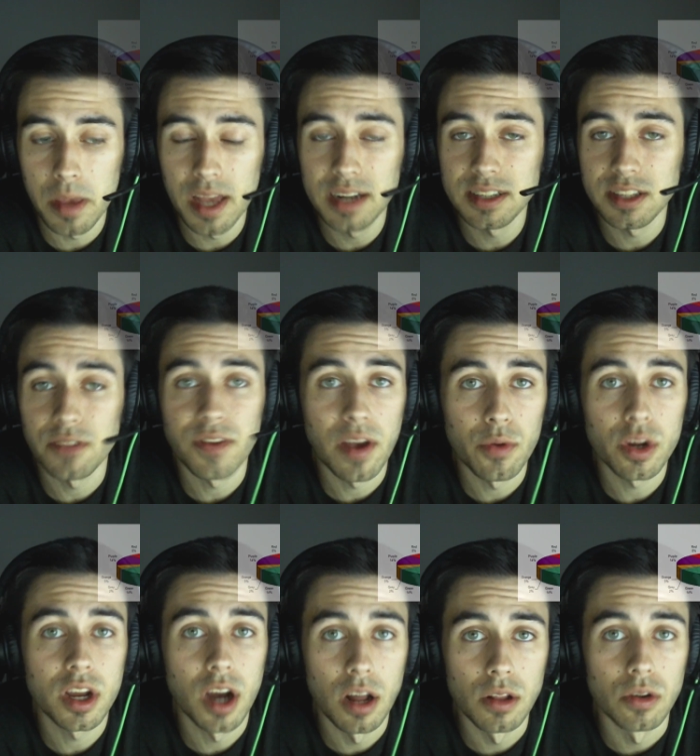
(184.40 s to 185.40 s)
it is the
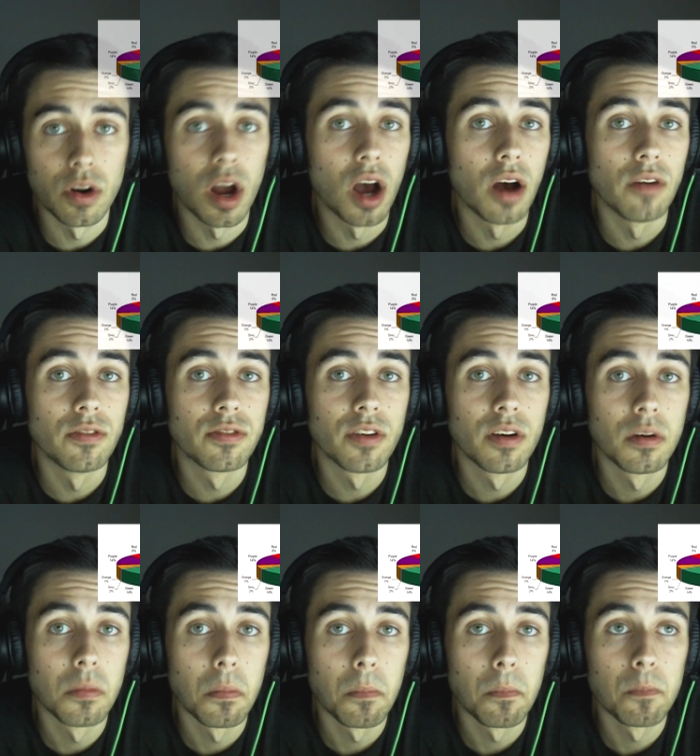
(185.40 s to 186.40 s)
favorite color of
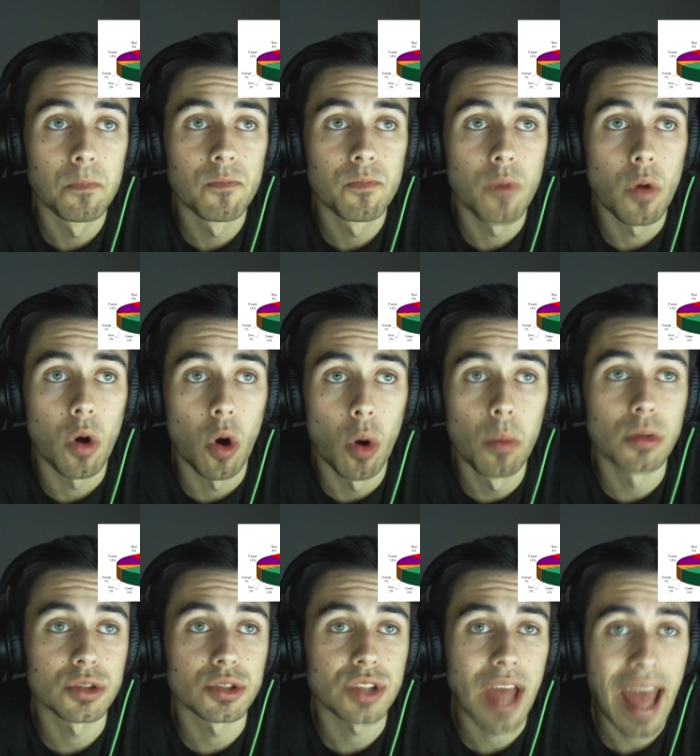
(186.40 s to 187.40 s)

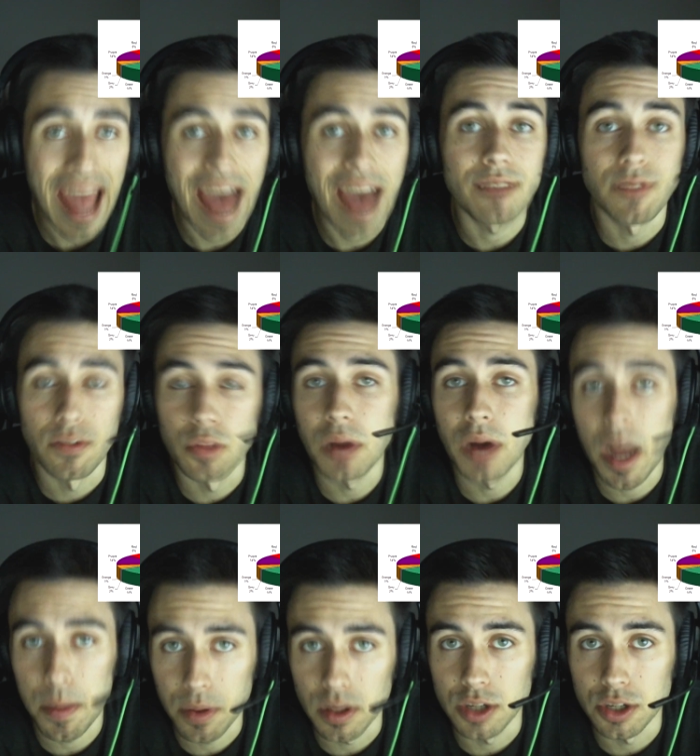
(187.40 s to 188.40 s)
almost half of the
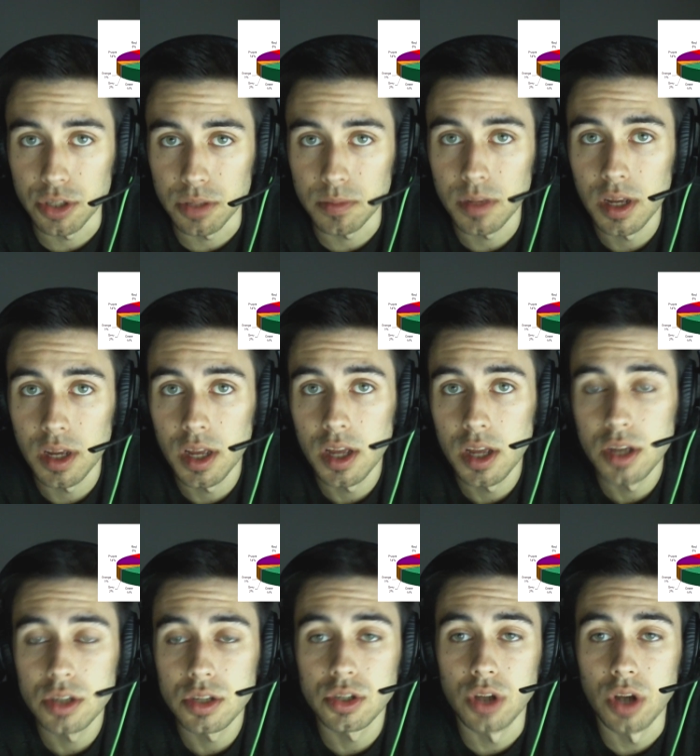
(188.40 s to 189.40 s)
population.
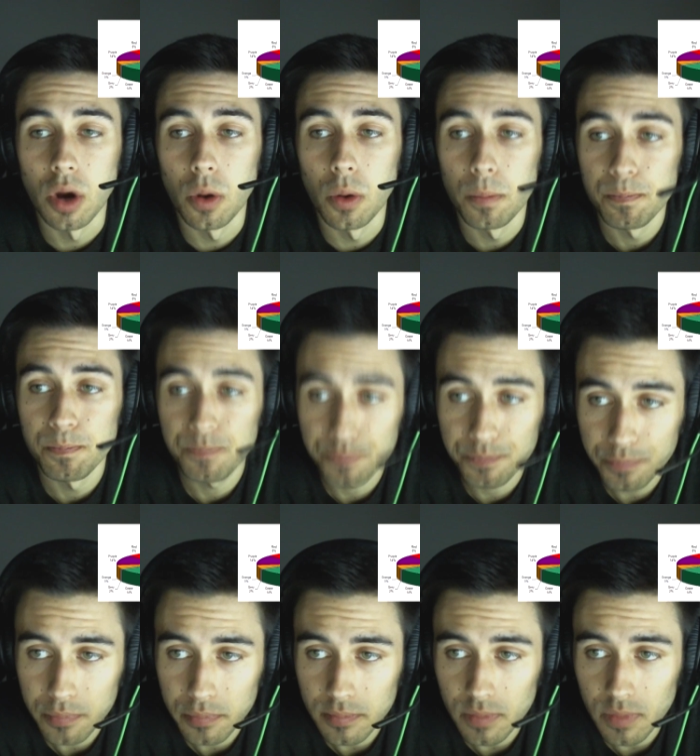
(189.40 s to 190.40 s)
So,
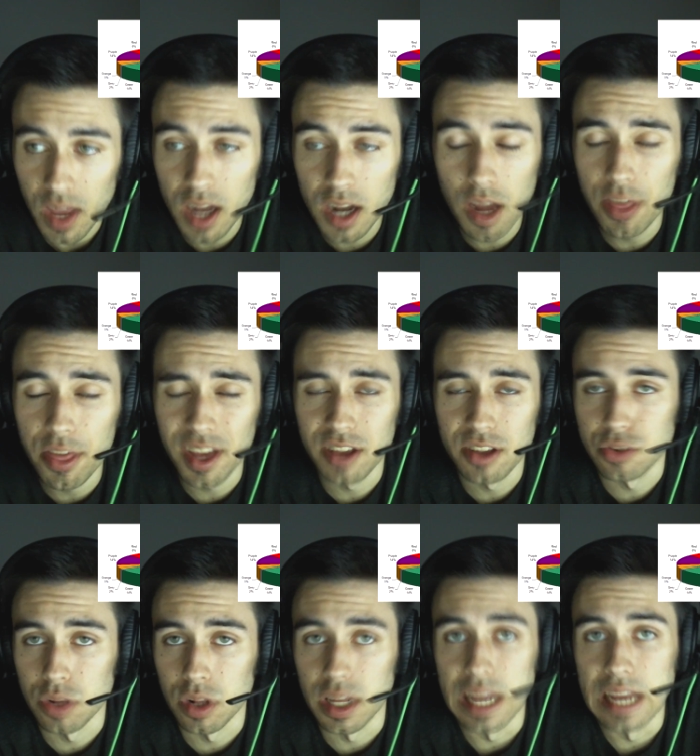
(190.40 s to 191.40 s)
and nothing
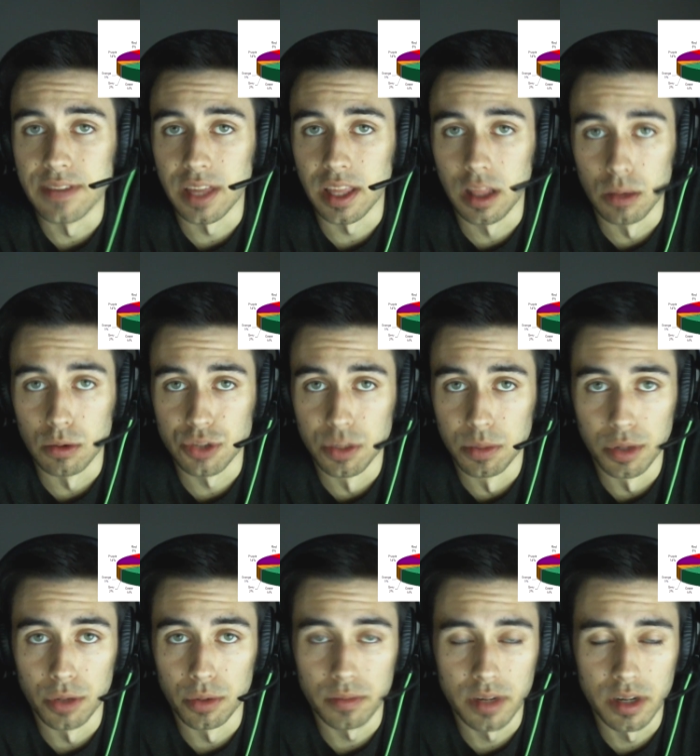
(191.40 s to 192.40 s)
is really even close to
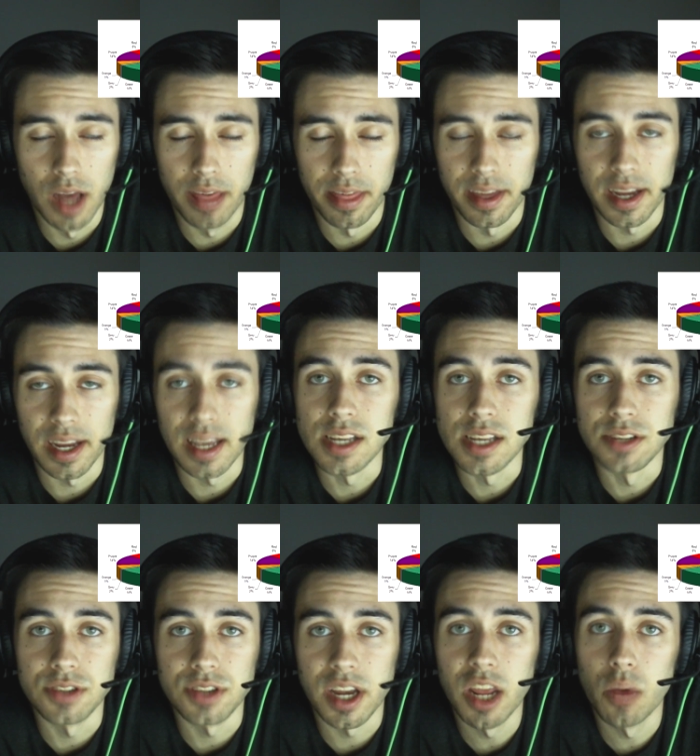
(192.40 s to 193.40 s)
blue. Nothing
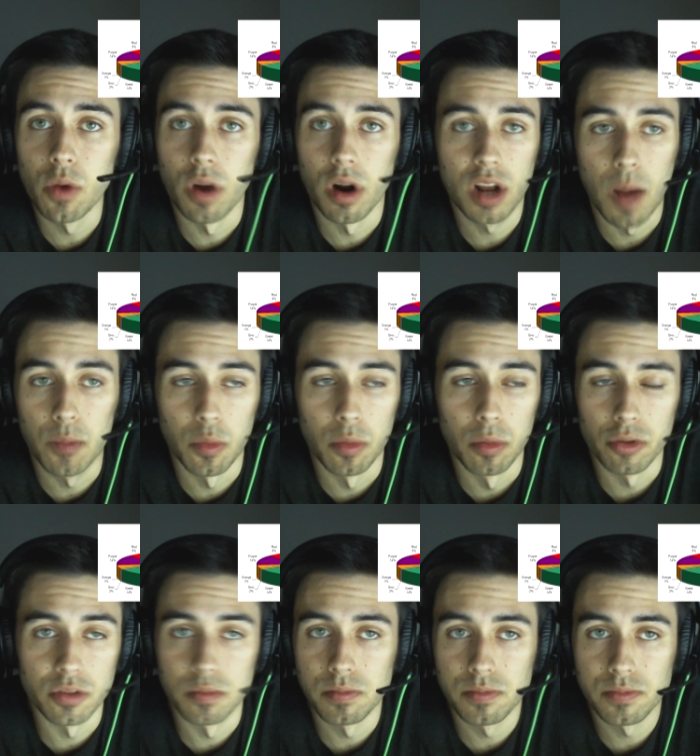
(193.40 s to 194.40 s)
is anywhere comparable
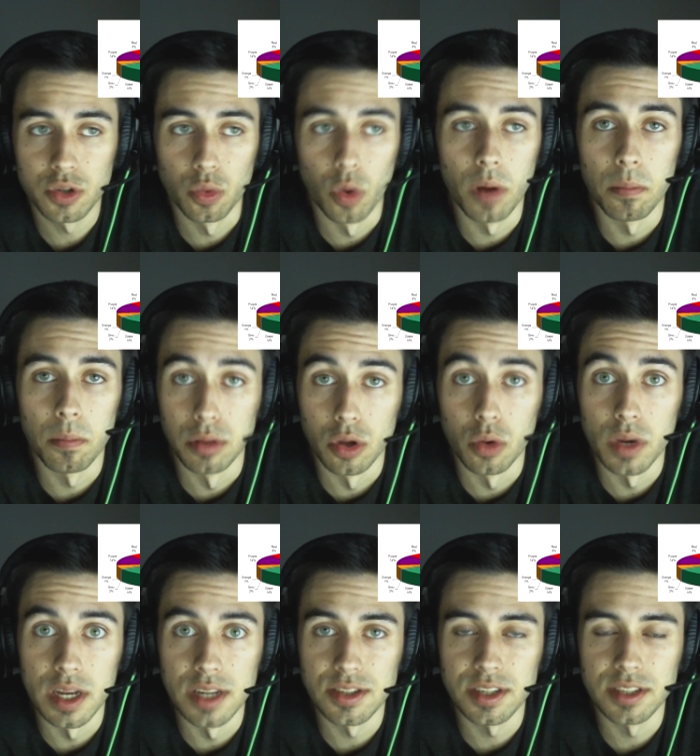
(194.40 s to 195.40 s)
to, to what
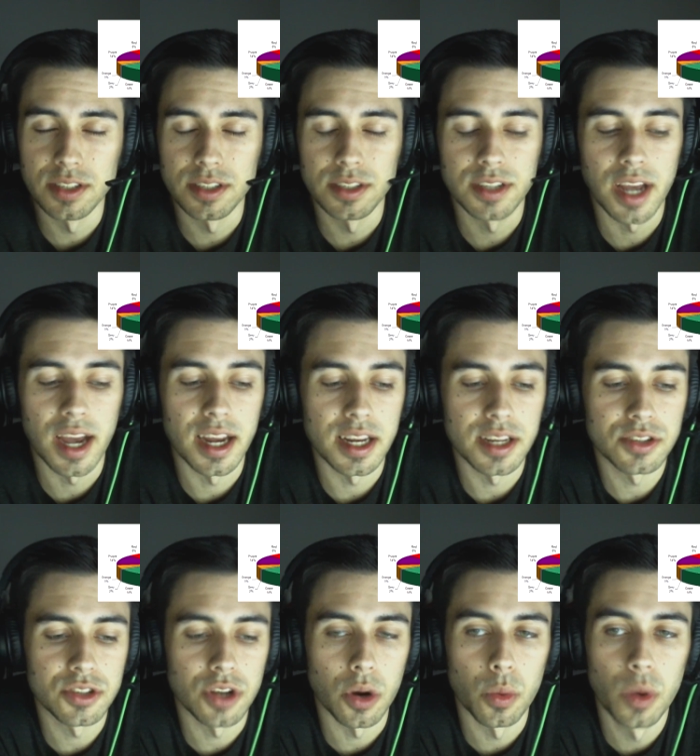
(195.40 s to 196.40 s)
blue is in society.
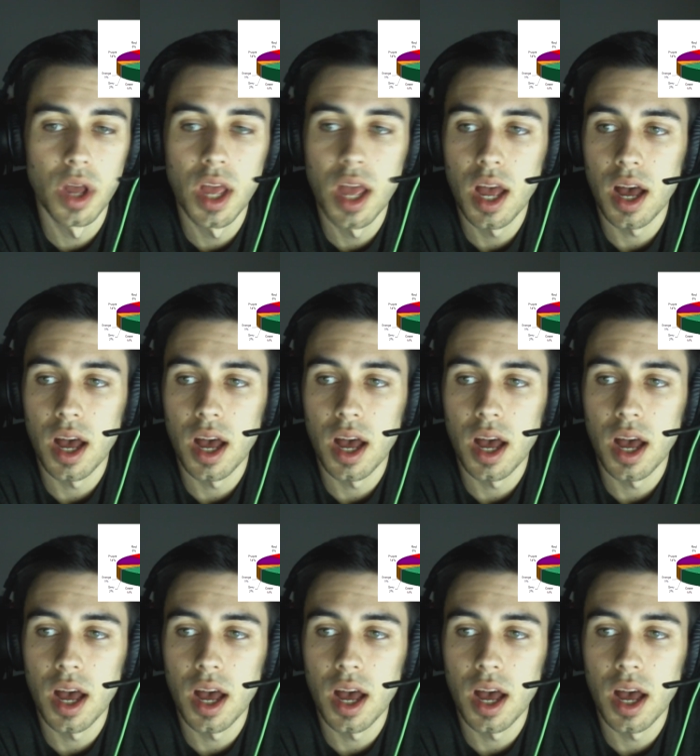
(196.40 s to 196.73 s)
So,